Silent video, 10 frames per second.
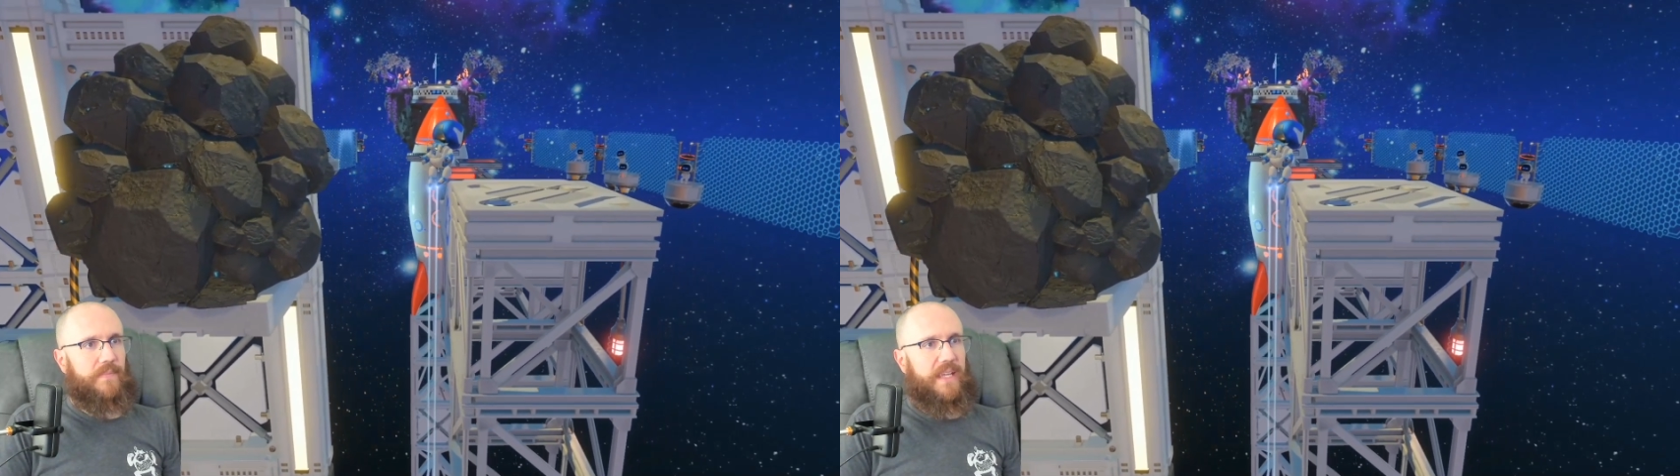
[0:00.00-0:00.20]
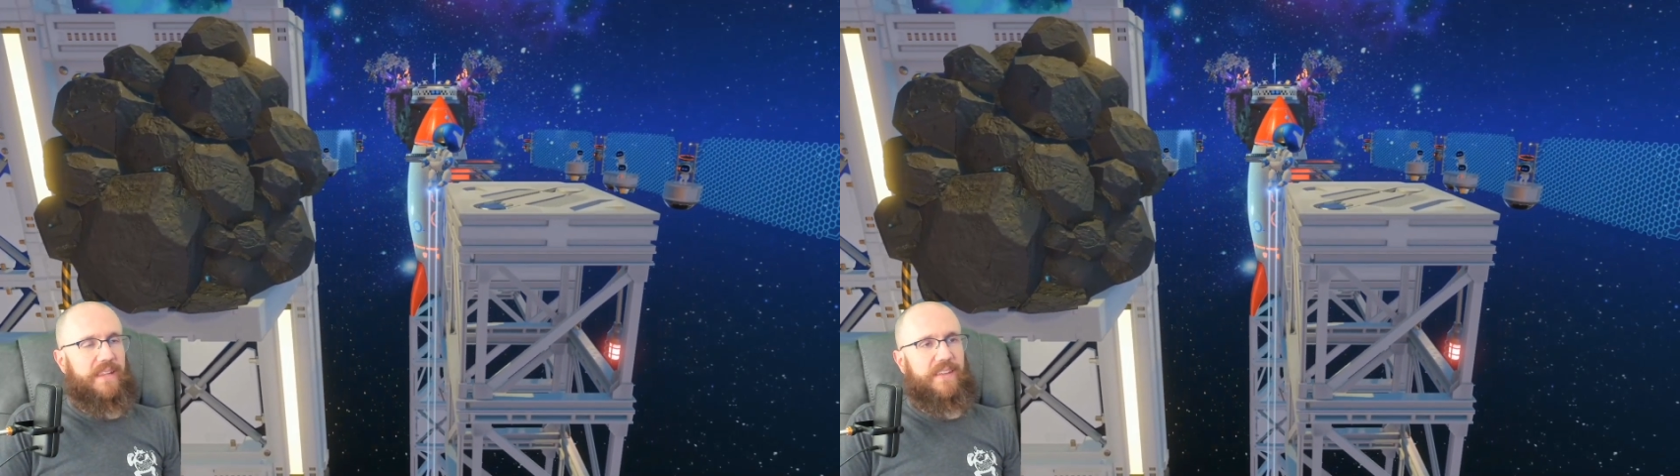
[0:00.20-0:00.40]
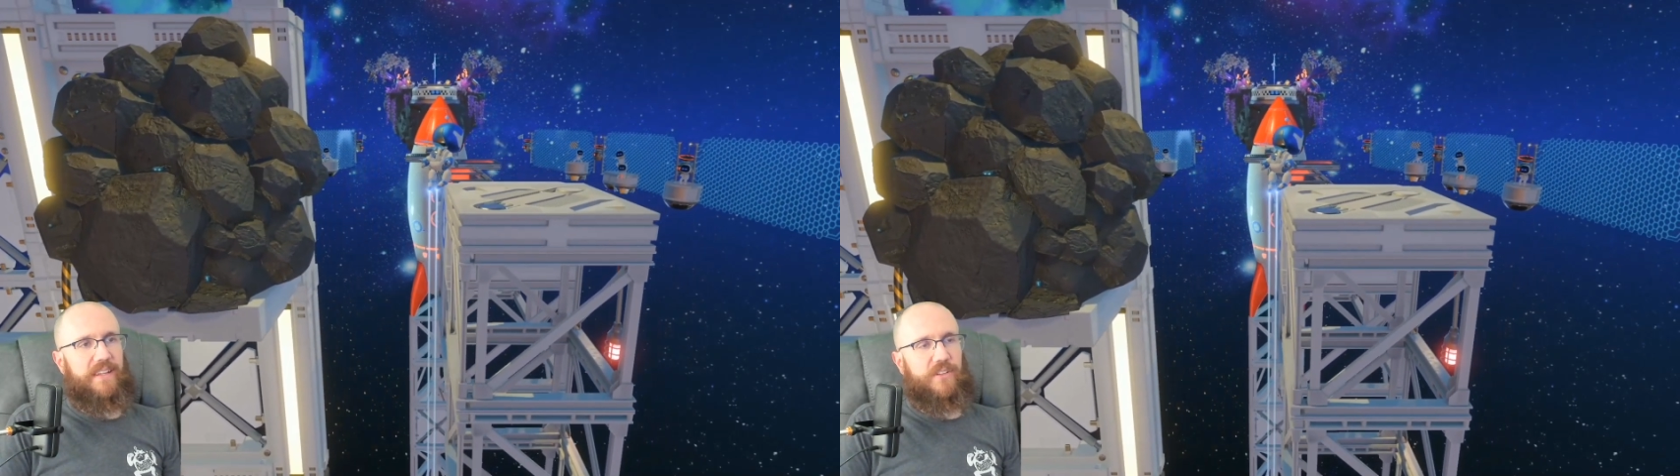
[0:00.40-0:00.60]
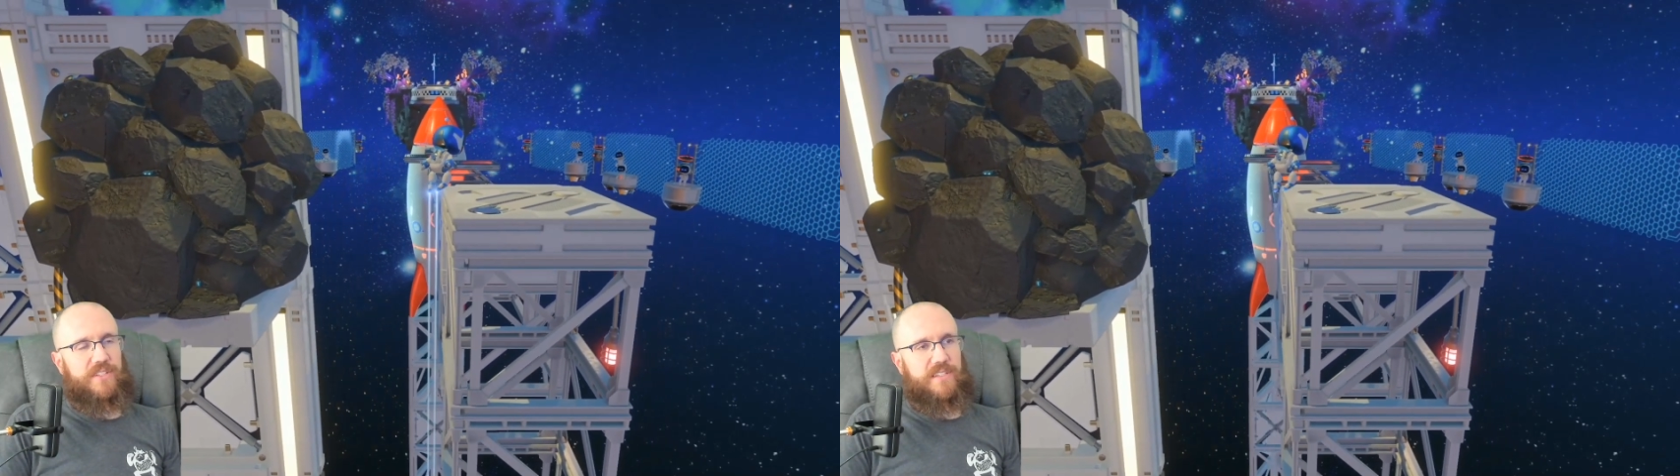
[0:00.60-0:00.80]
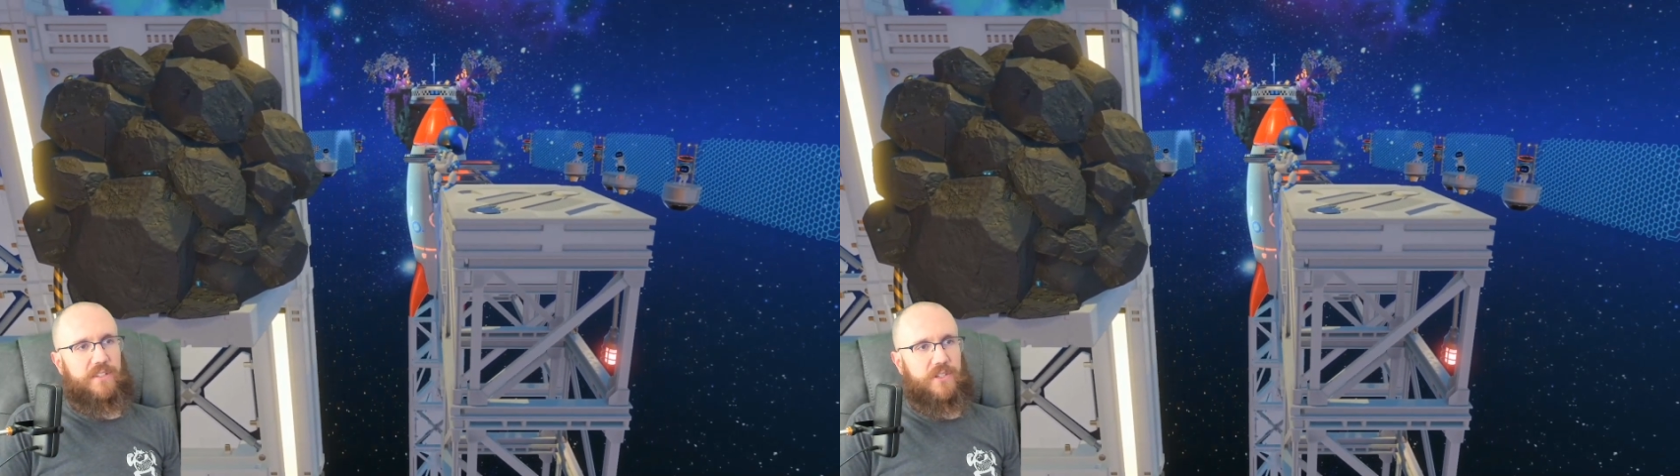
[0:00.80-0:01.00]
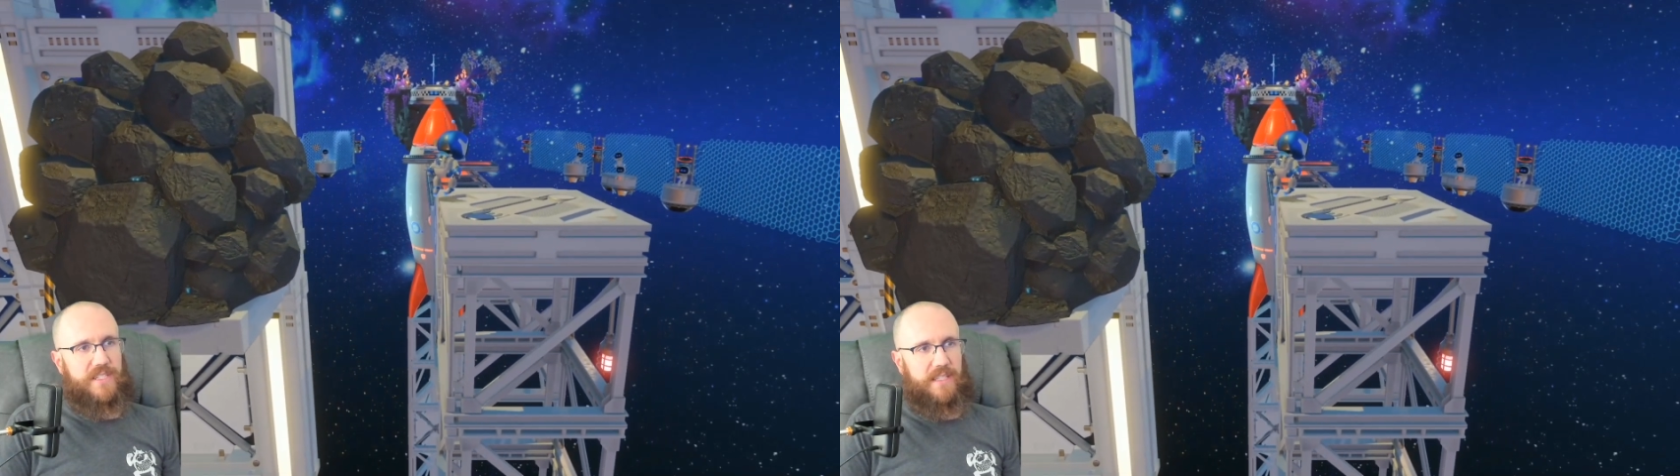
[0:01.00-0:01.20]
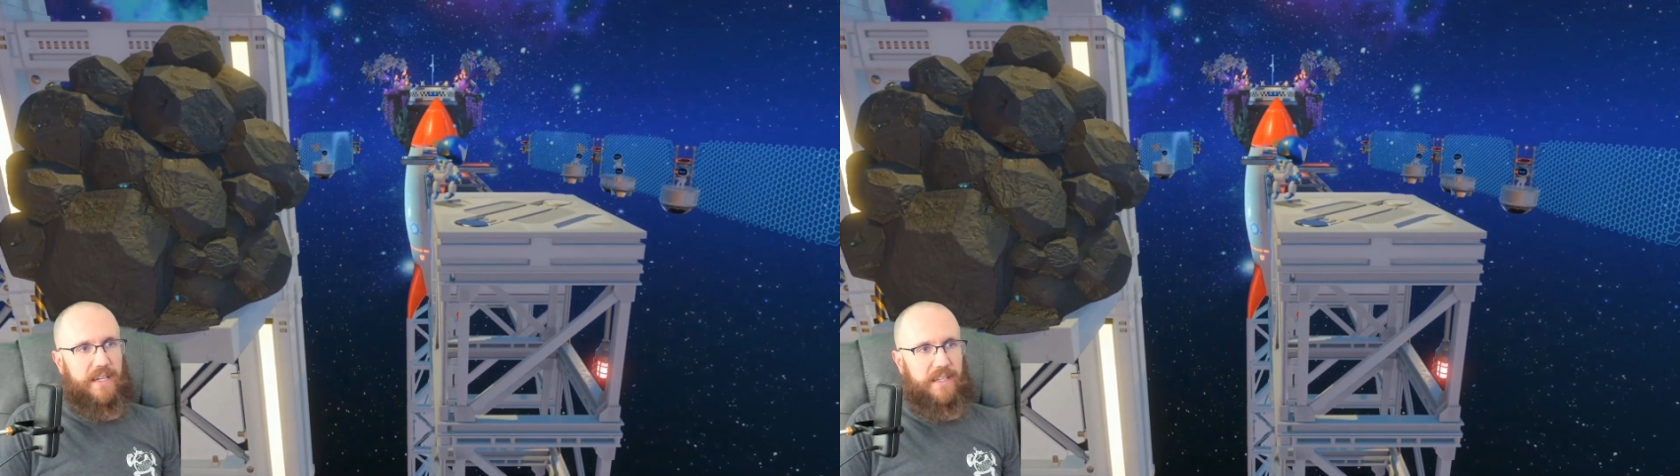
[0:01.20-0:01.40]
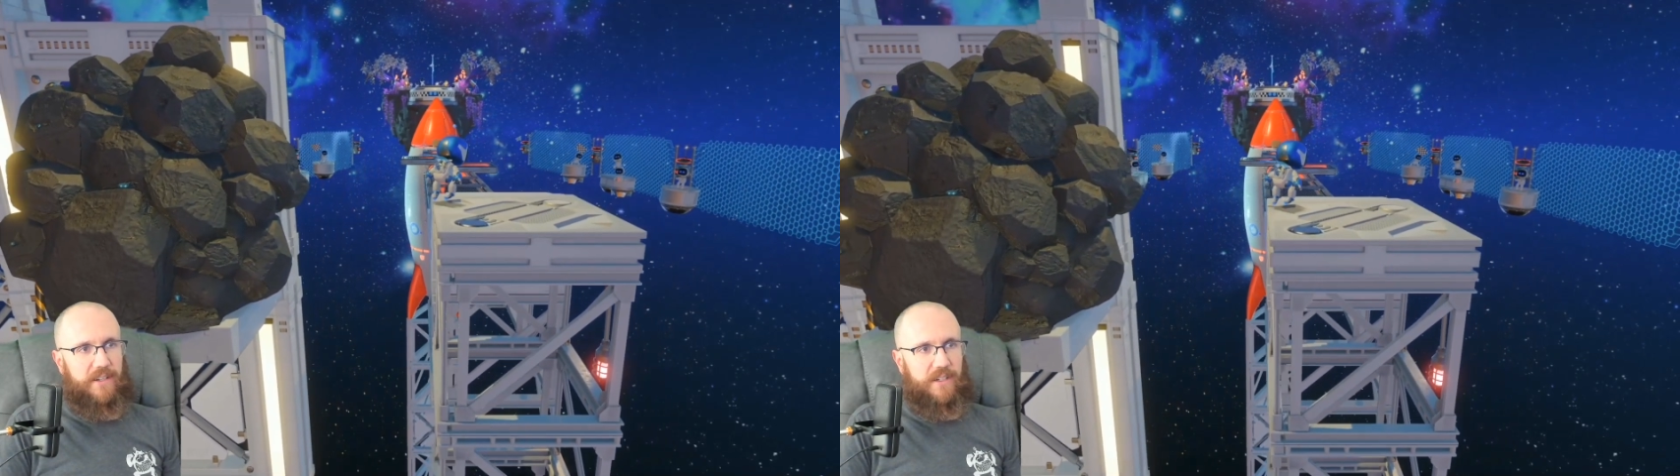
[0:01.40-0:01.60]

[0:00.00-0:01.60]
And then there's this little slide here,